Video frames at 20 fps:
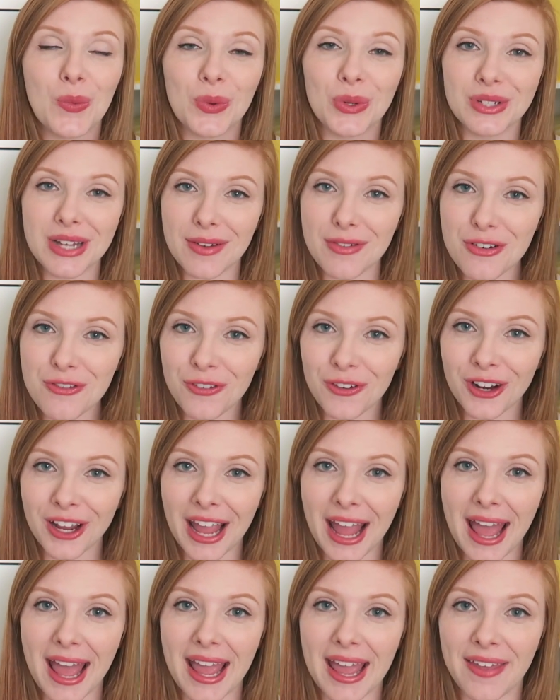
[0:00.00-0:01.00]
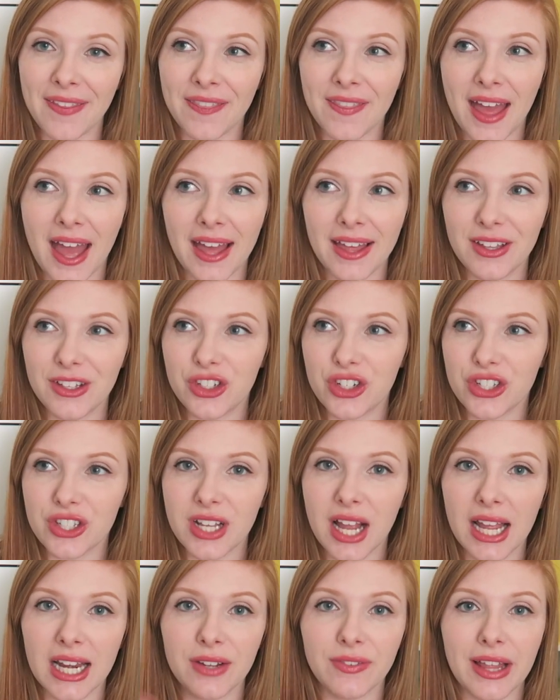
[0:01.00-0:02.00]
will never forget and that just
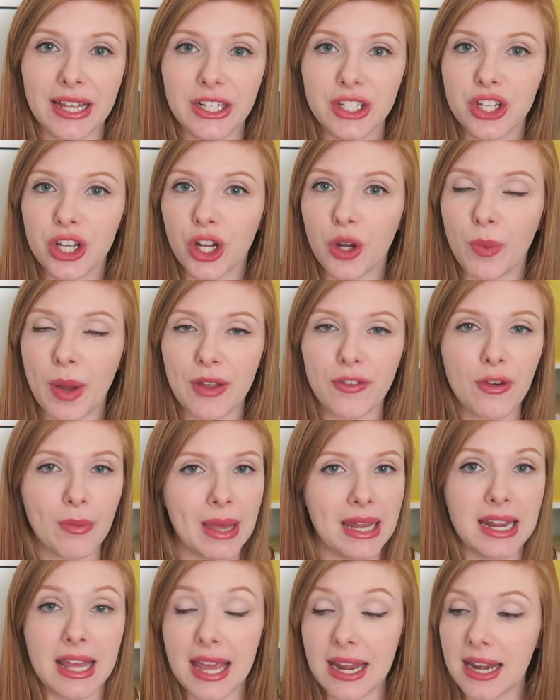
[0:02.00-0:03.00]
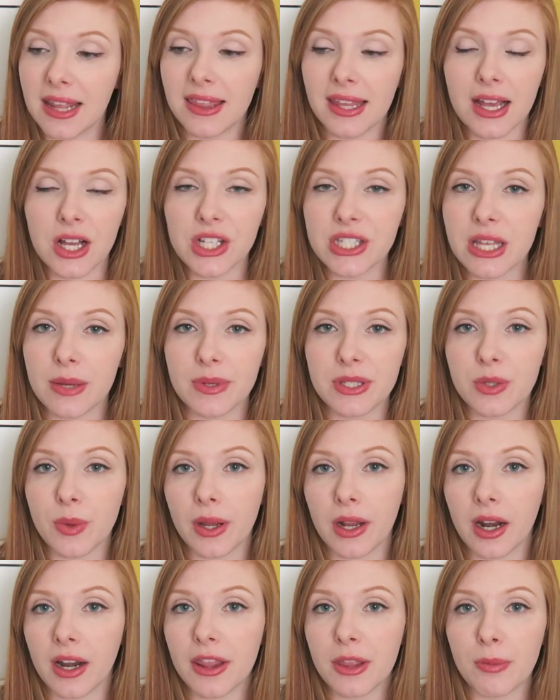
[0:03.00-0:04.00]
kind of like took away from any anything else that was
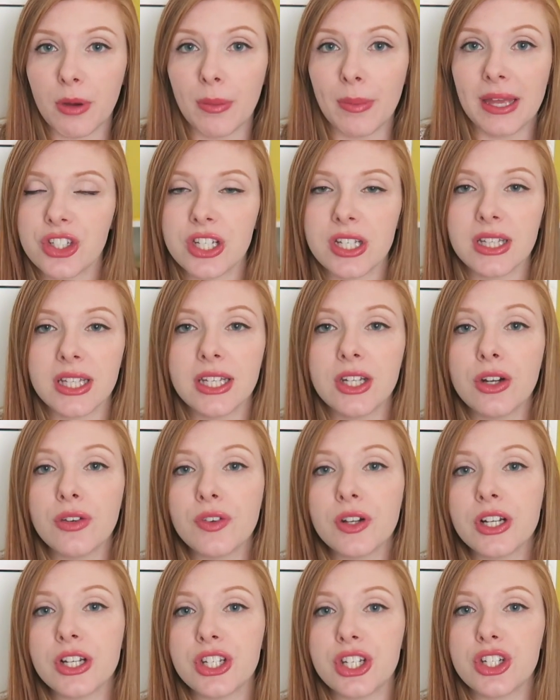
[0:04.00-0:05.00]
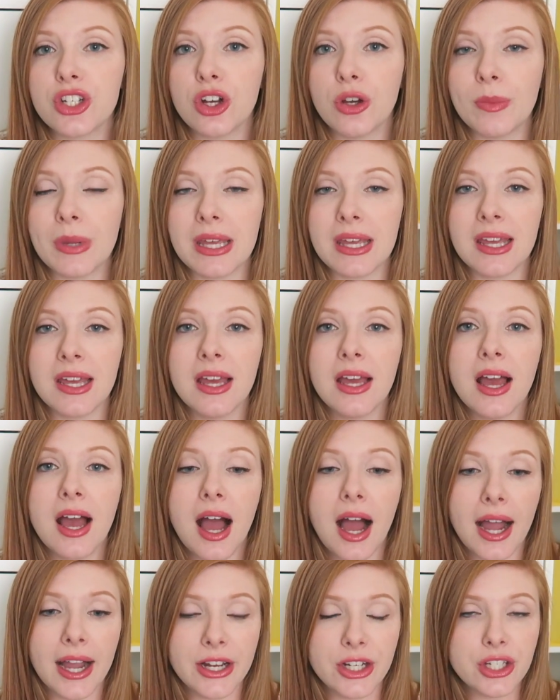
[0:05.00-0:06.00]
going on at the moment. She leaned over and she told me,
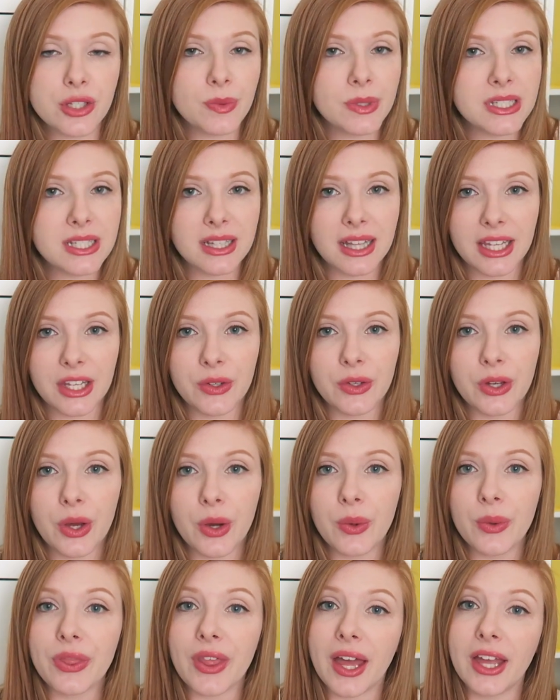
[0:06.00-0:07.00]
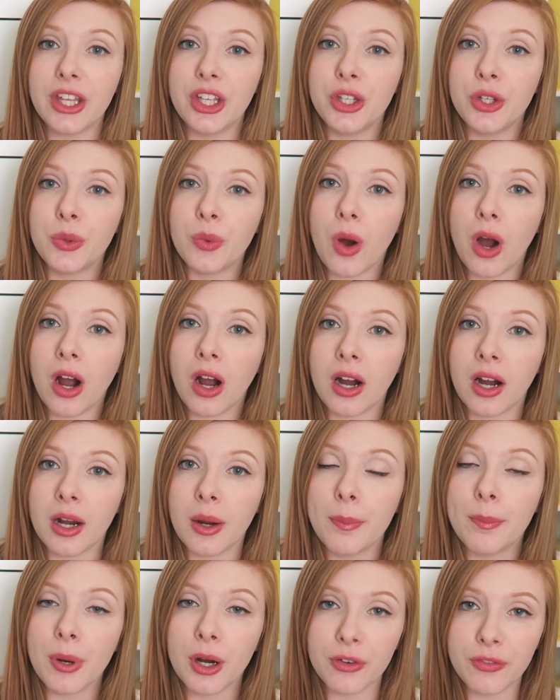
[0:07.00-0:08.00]
I just want to let you know that you
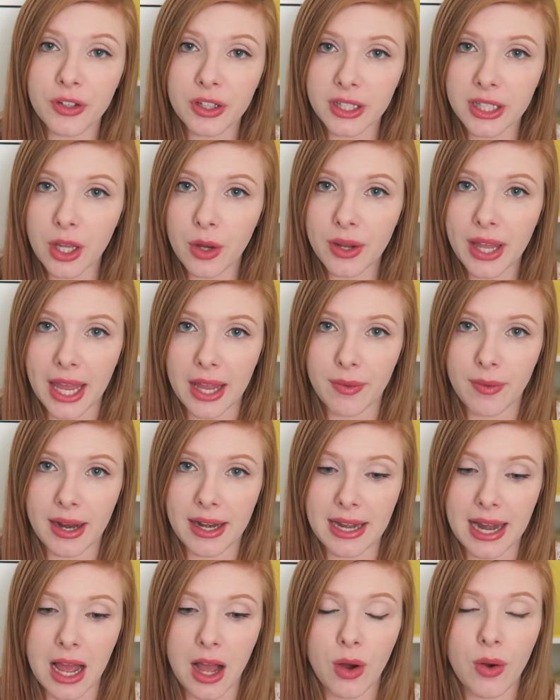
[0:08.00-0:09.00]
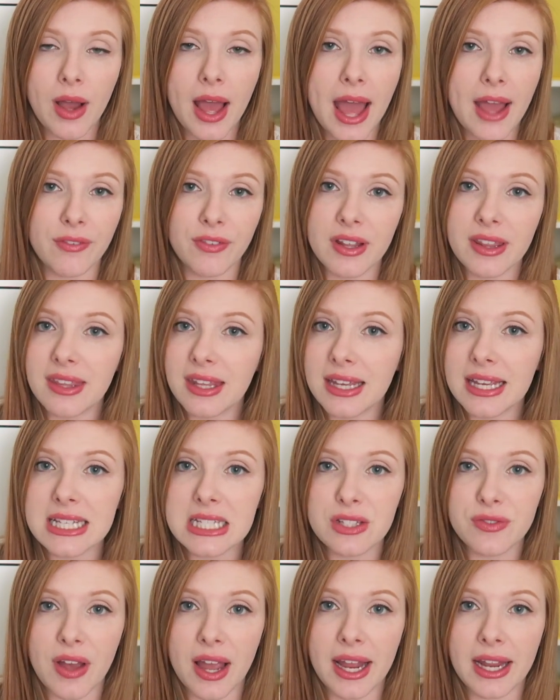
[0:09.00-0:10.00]
are perfectly okay right now. Everything
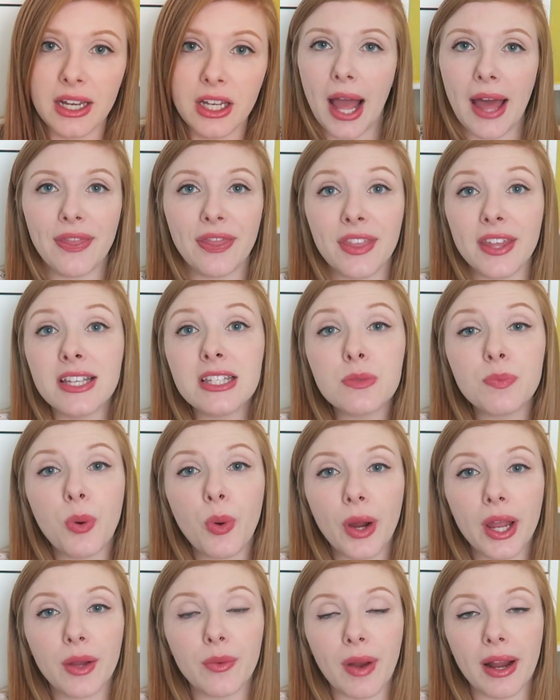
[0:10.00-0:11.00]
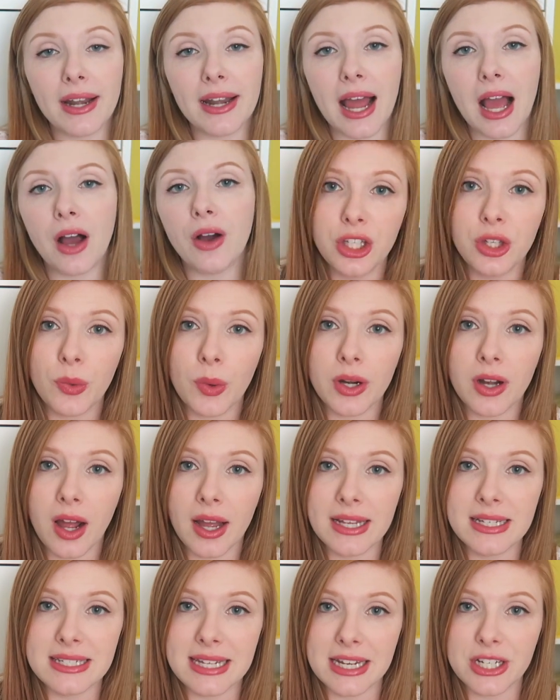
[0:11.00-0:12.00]
is fine. At this point right now, you are
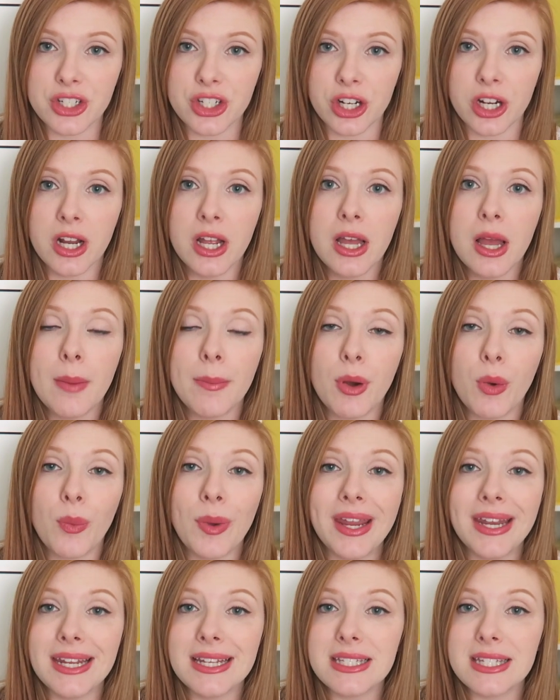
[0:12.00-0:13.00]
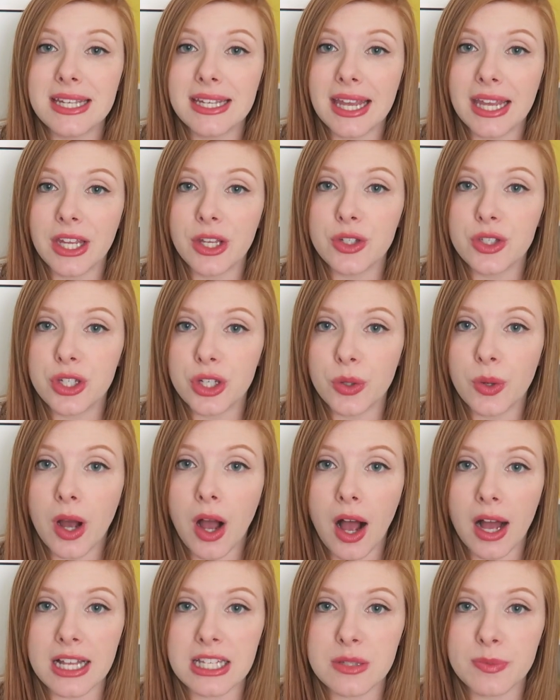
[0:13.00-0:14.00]
not in danger, but we need to get you to a
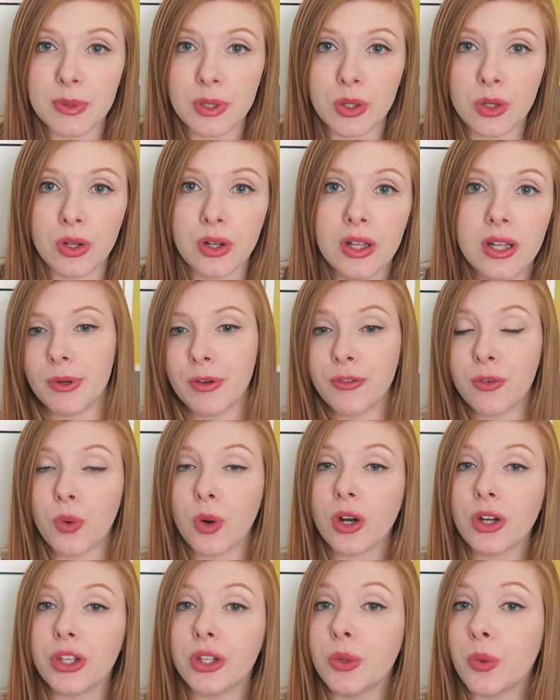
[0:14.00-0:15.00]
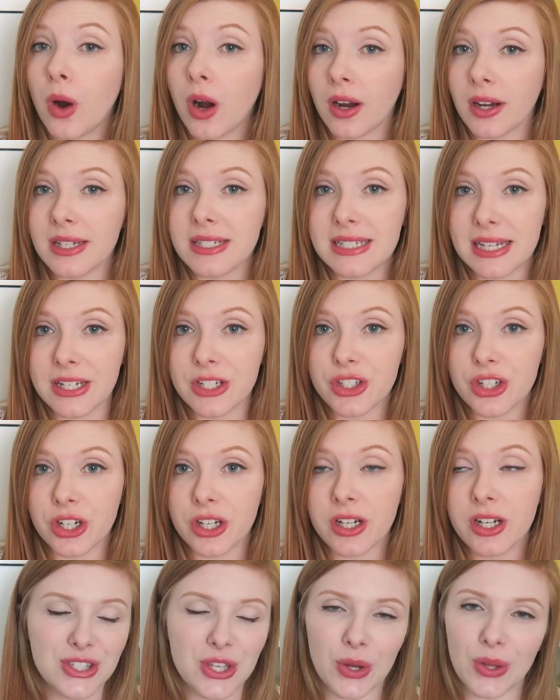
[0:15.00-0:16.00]
hospital before you are in
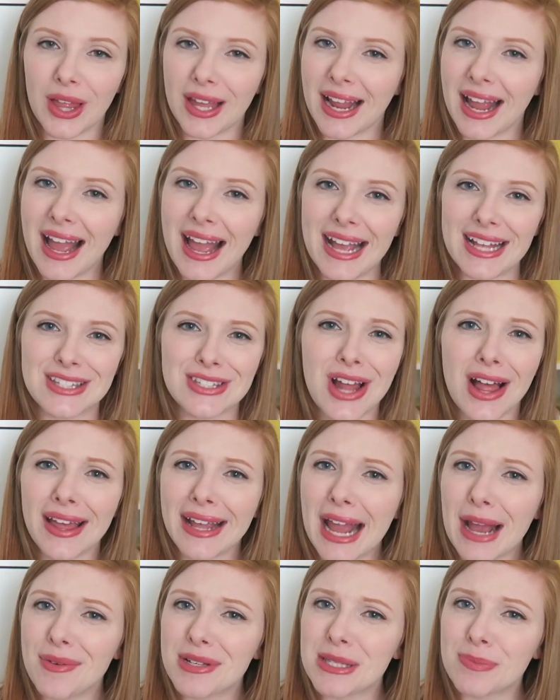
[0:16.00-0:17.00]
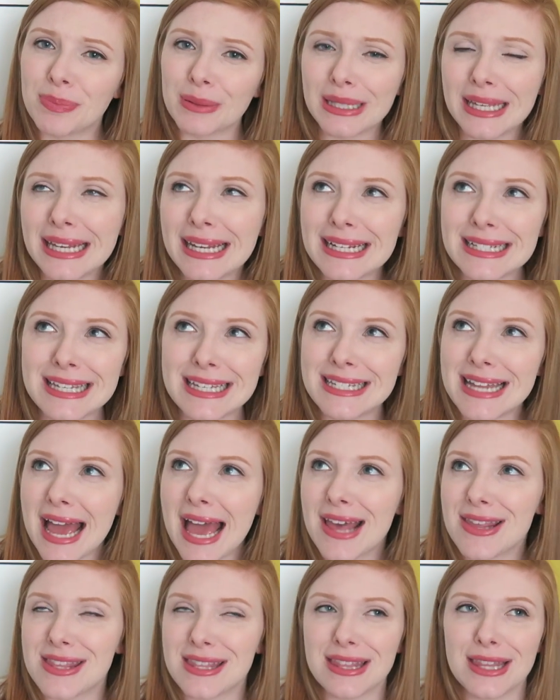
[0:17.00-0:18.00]
danger. So like, it's not like I was bleeding to
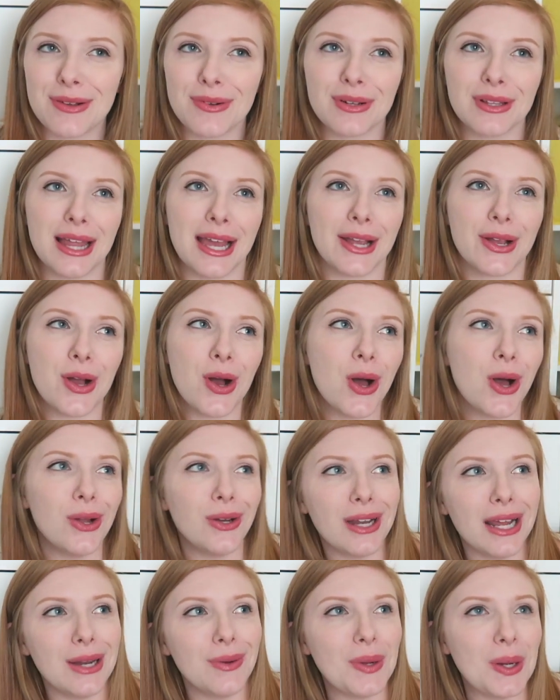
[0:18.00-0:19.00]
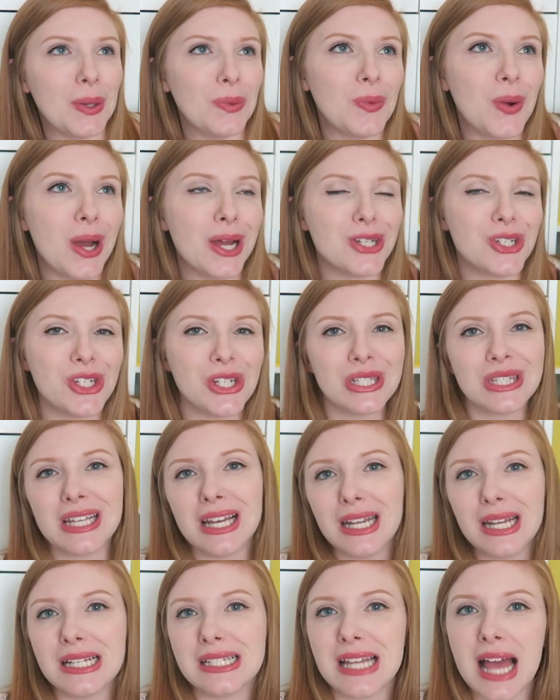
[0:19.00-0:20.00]
death and they were like, call 911, she's
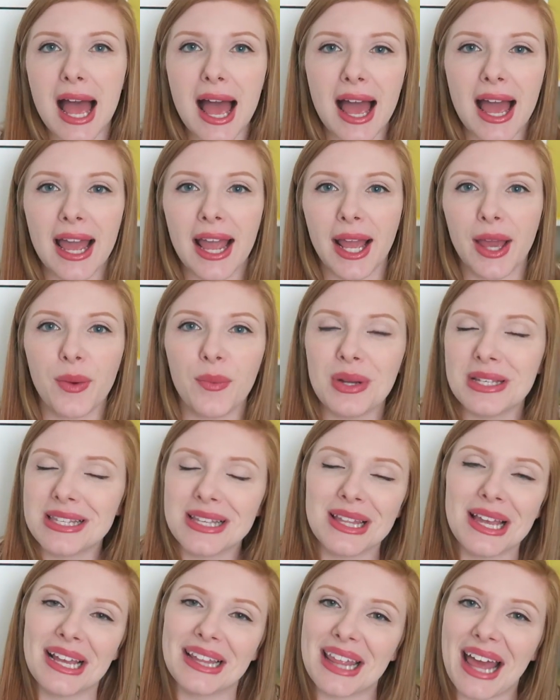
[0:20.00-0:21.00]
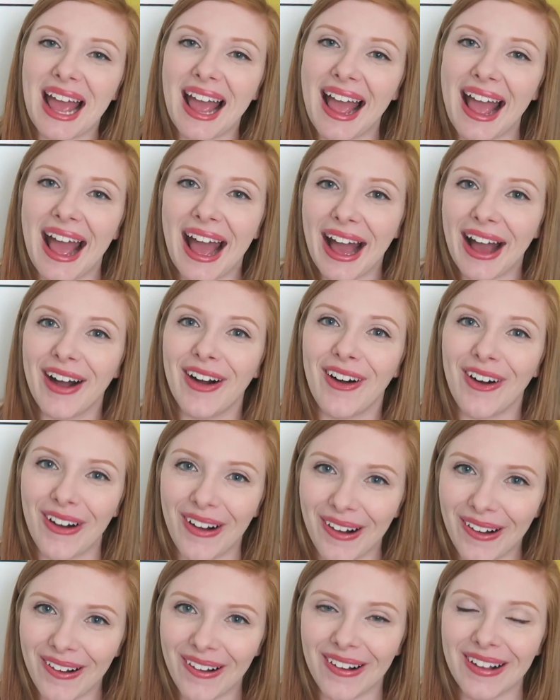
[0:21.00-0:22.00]
gonna die. It wasn't like that at
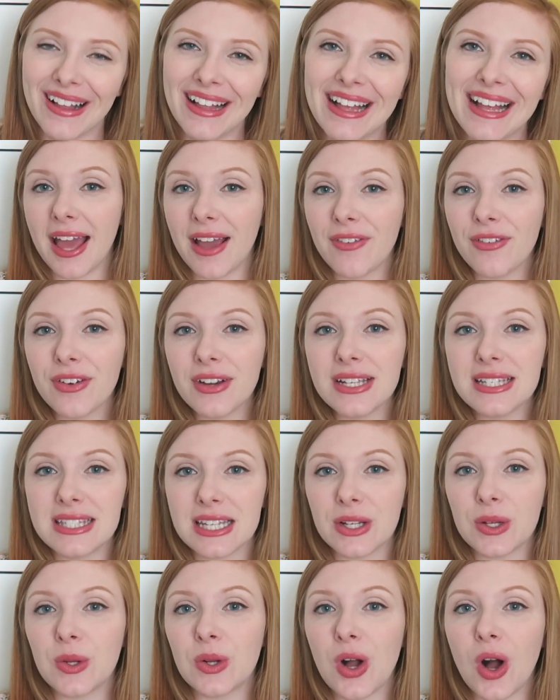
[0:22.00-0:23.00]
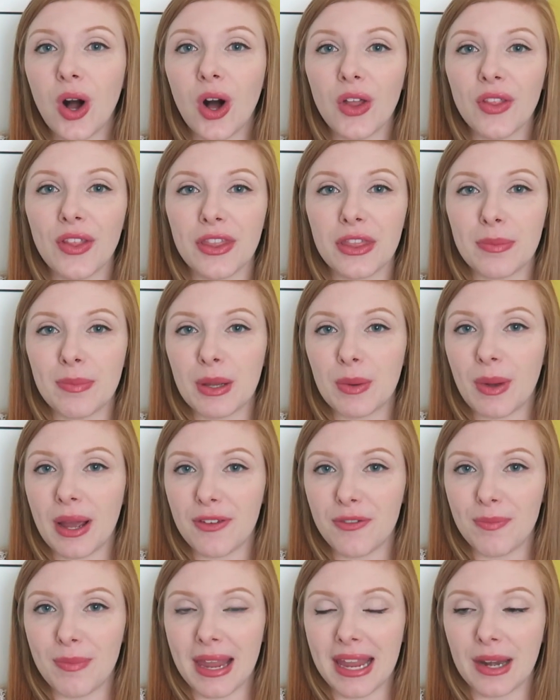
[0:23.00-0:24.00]
all. Every single call that the
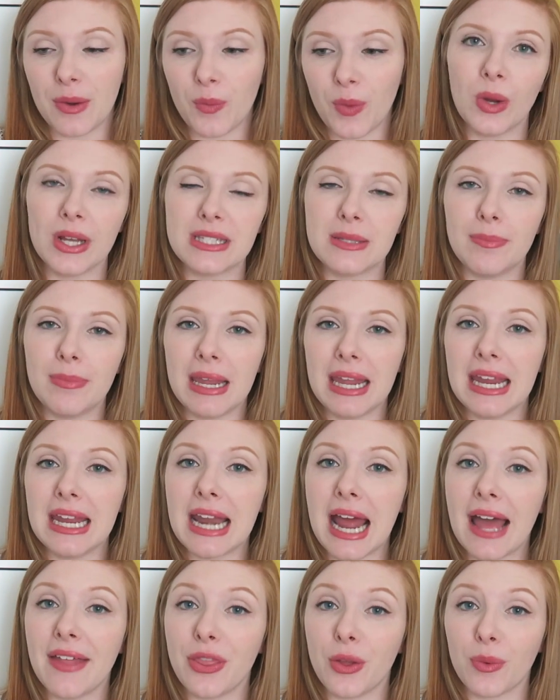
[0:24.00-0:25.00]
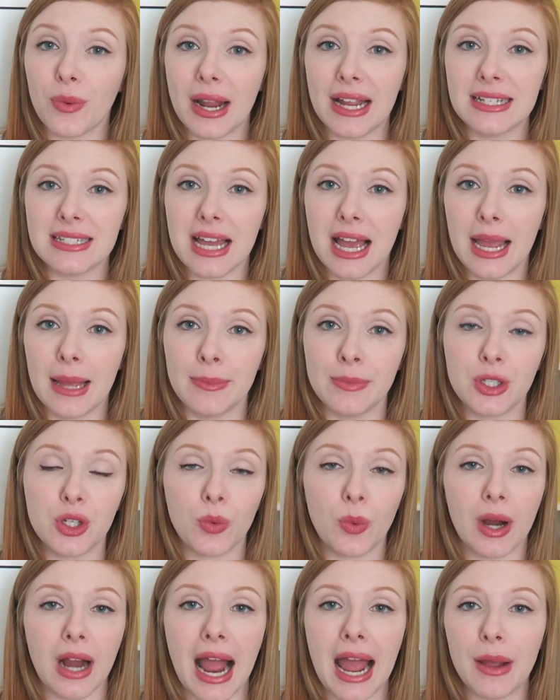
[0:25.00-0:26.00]
midwife made was made at the right time to
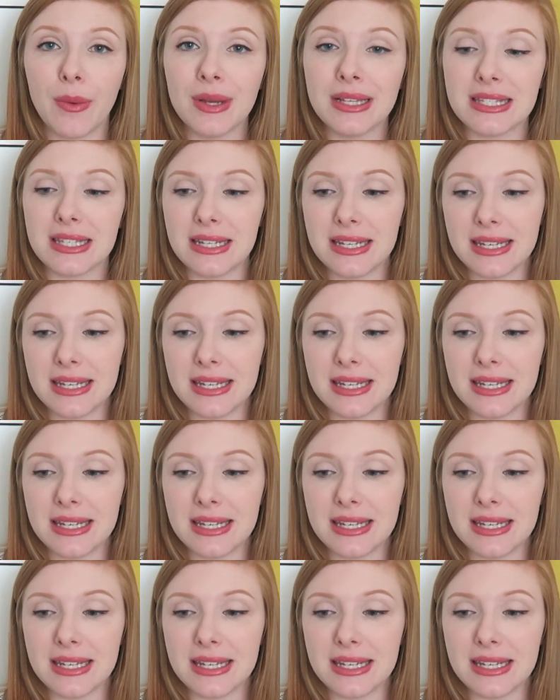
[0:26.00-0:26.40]
where I was